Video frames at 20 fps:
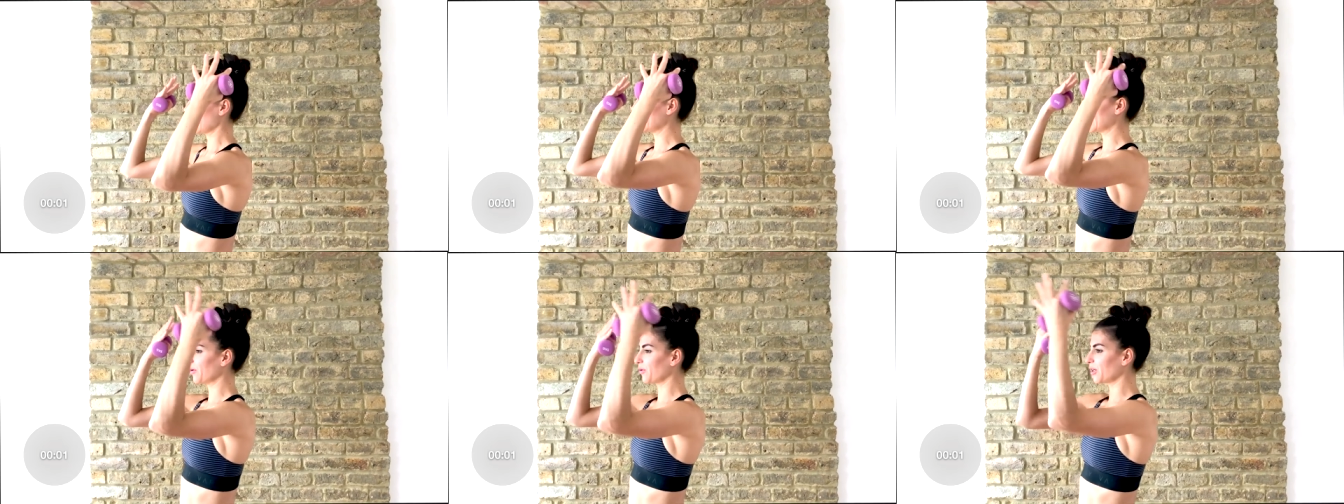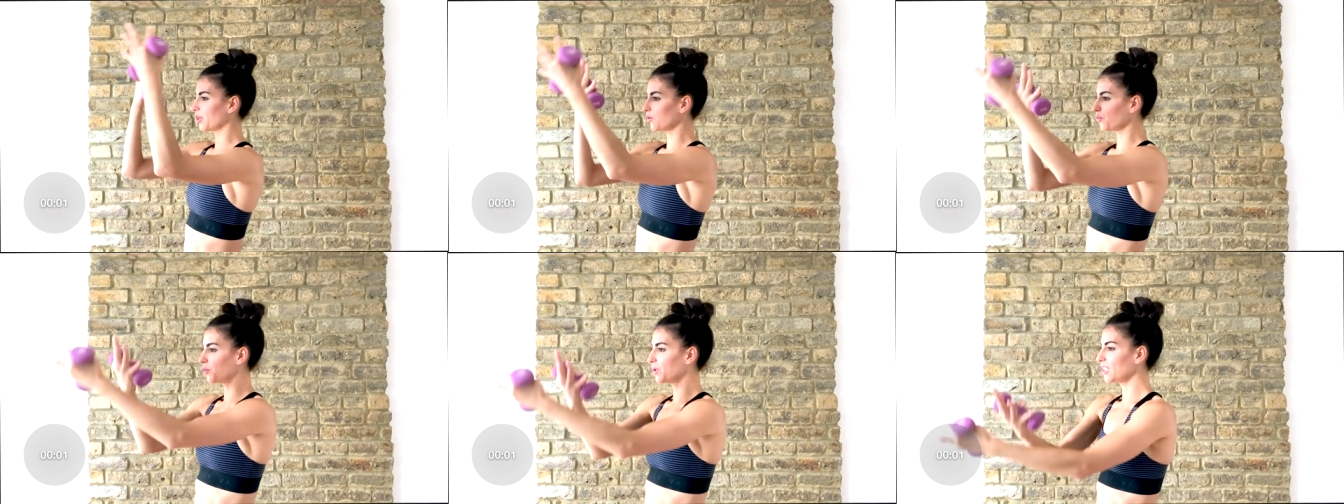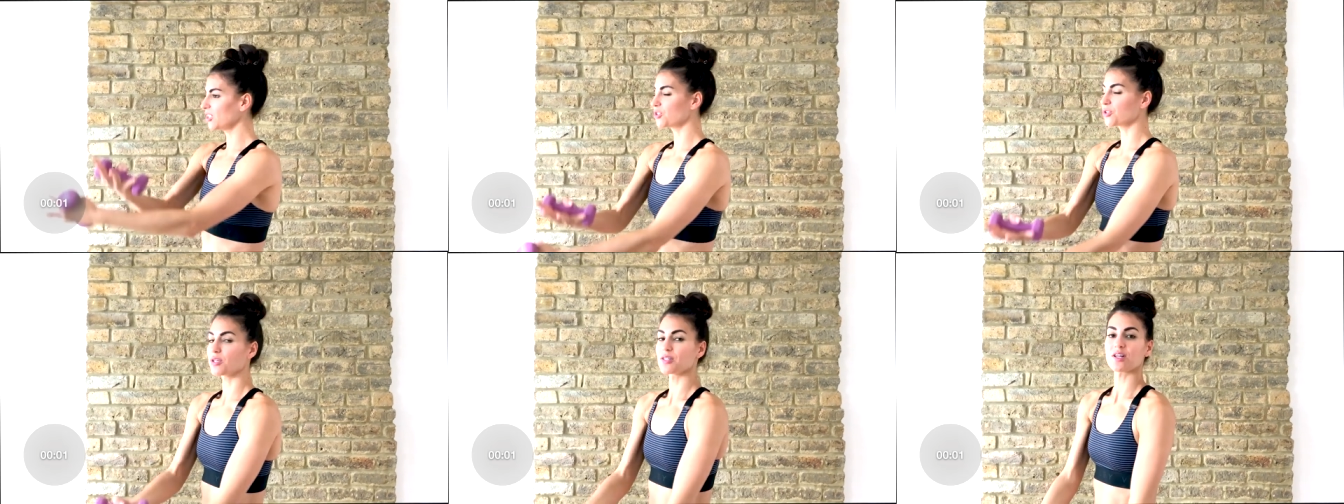Now we're gonna
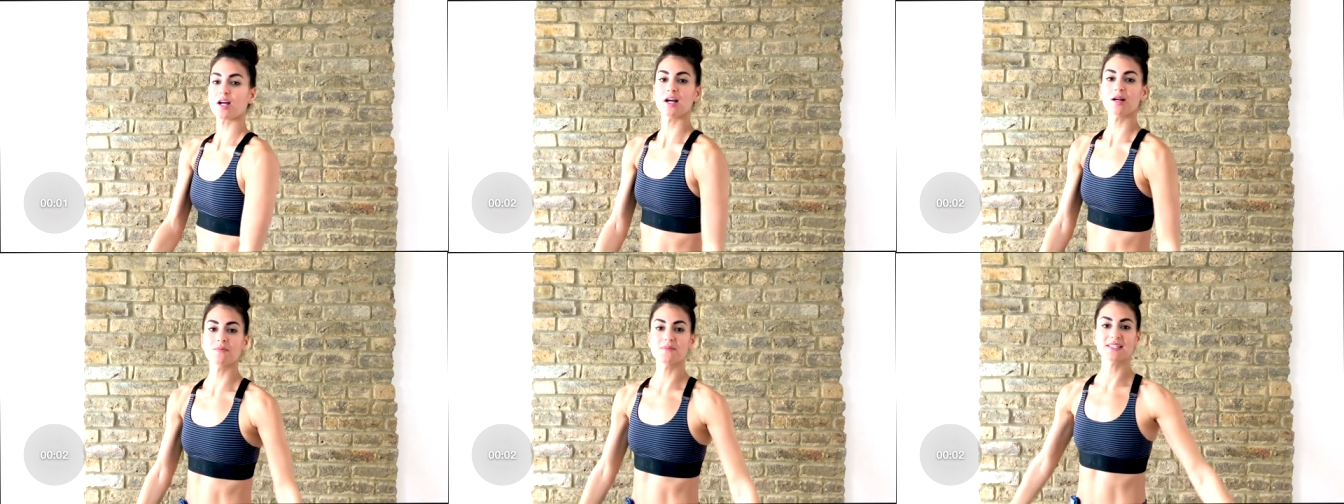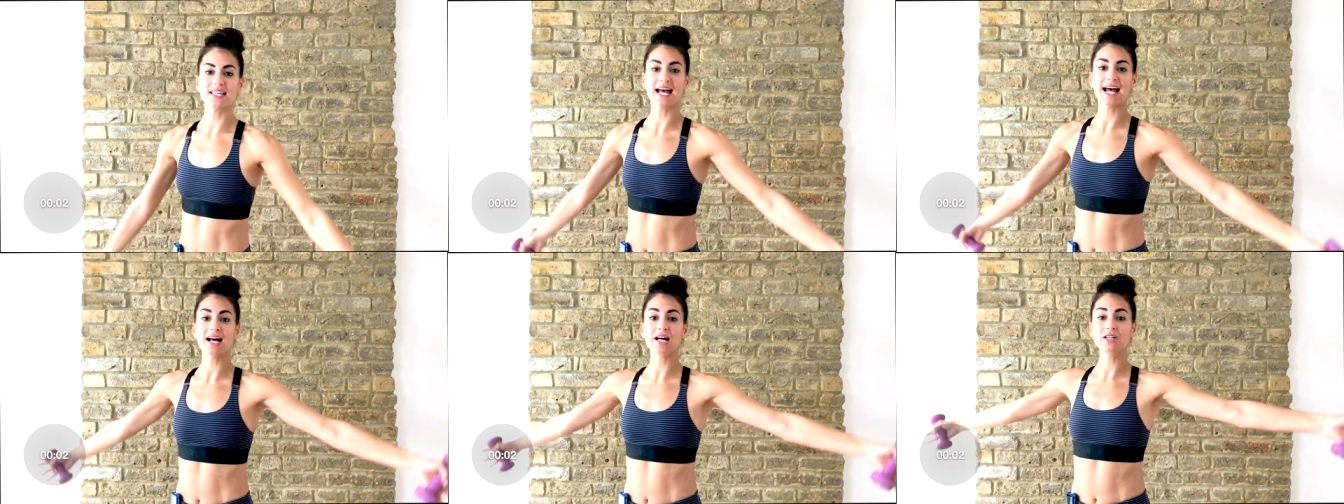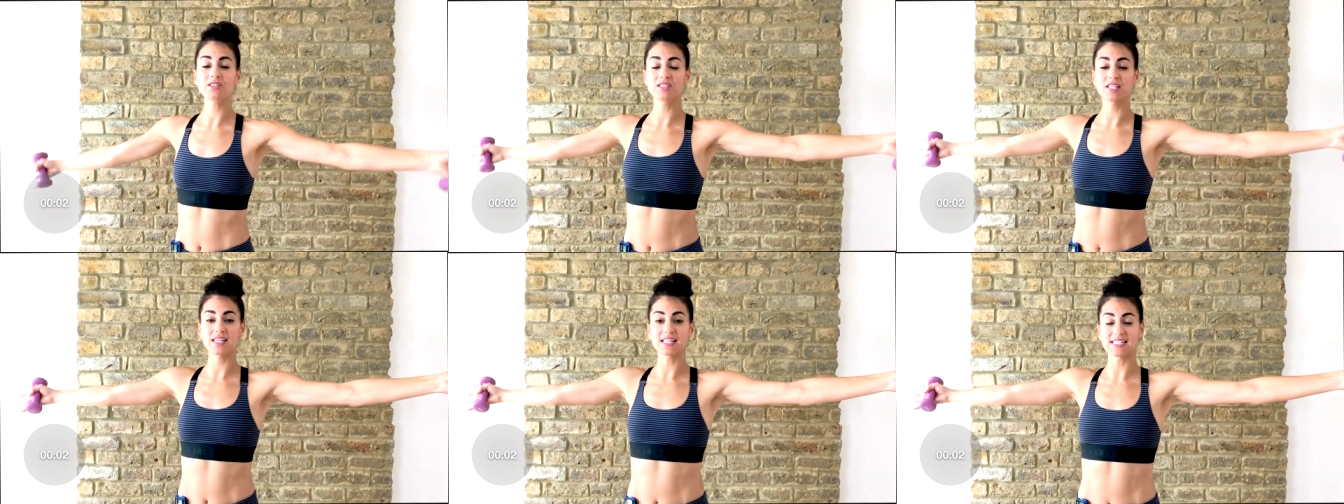reach those arms
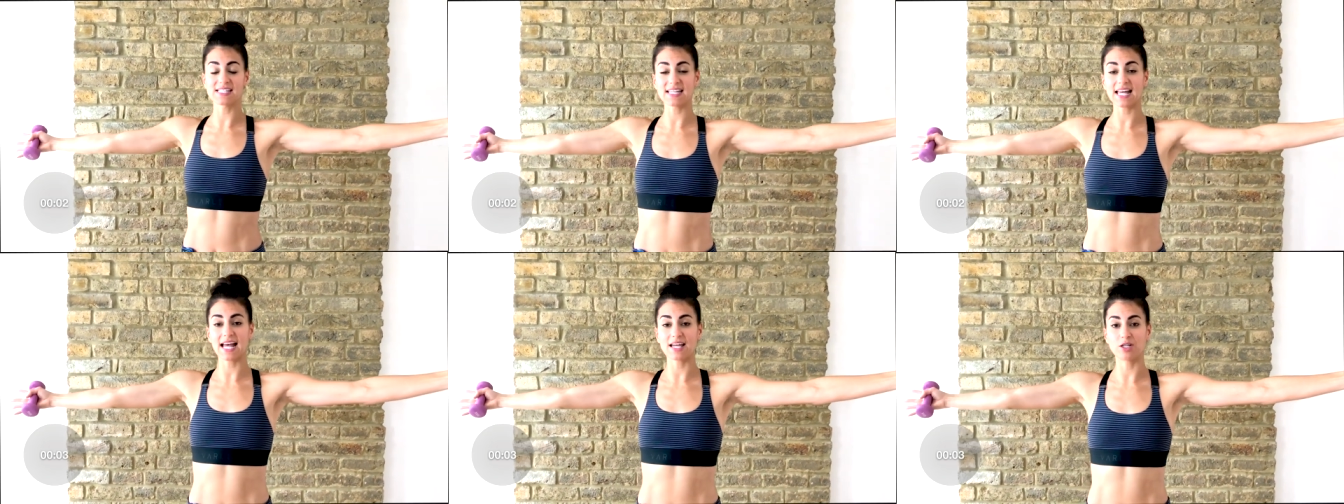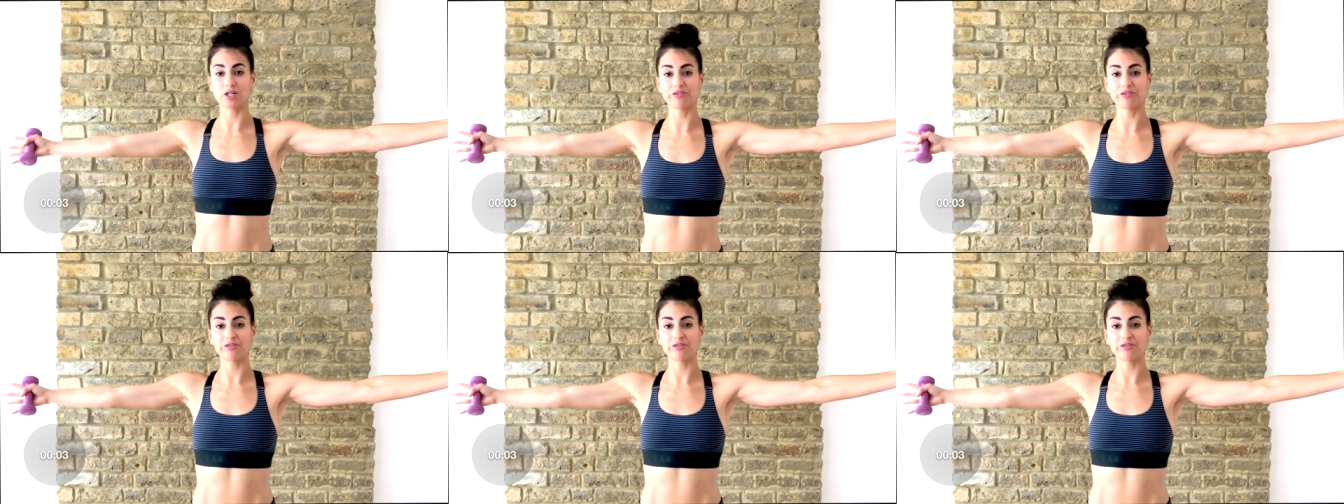out to the side.